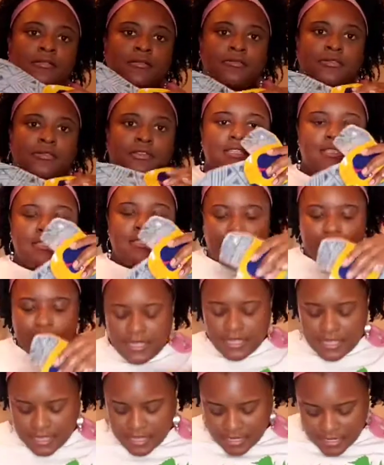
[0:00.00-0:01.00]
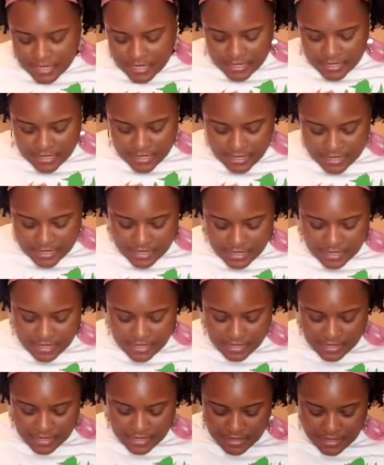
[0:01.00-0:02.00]
put this in,
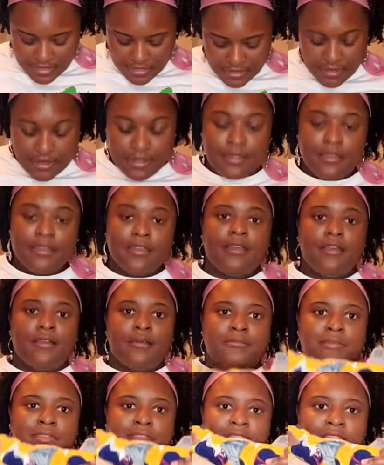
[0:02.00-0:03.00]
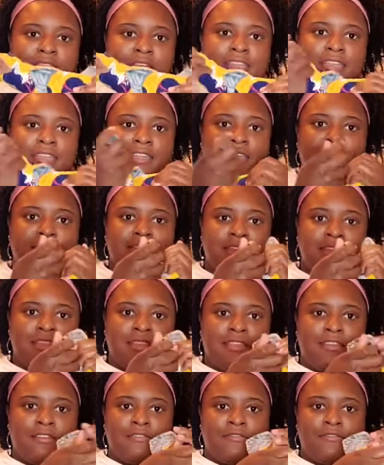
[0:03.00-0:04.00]
put that in,
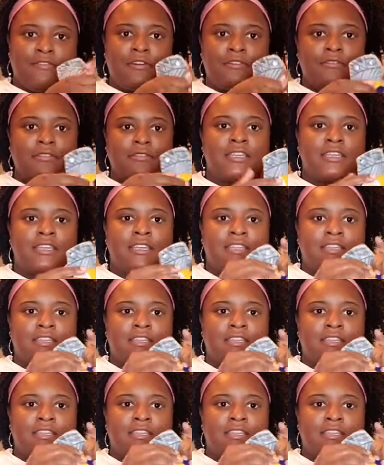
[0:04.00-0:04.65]
fold it,